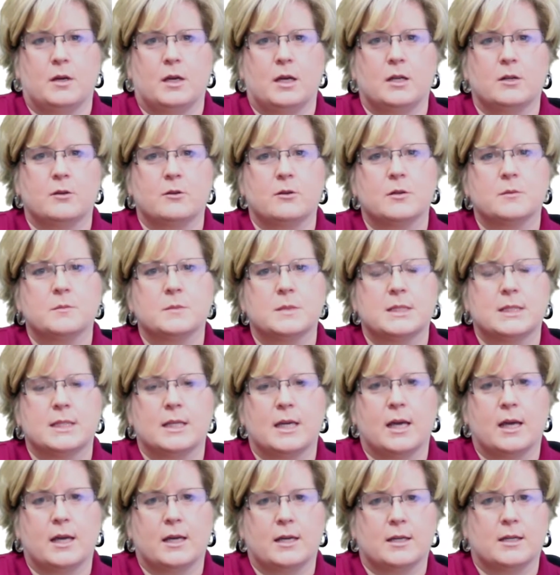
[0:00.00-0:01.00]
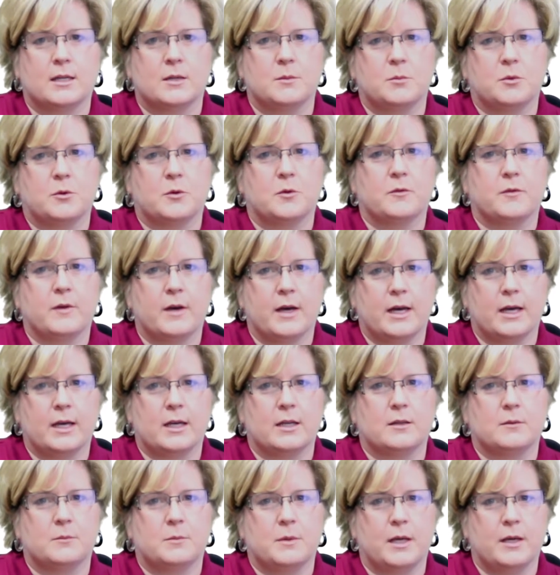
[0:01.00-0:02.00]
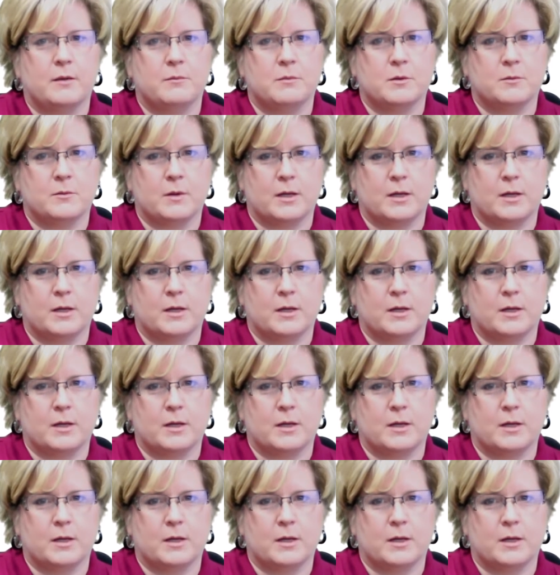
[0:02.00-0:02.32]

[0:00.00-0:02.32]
NRMCA can provide pavement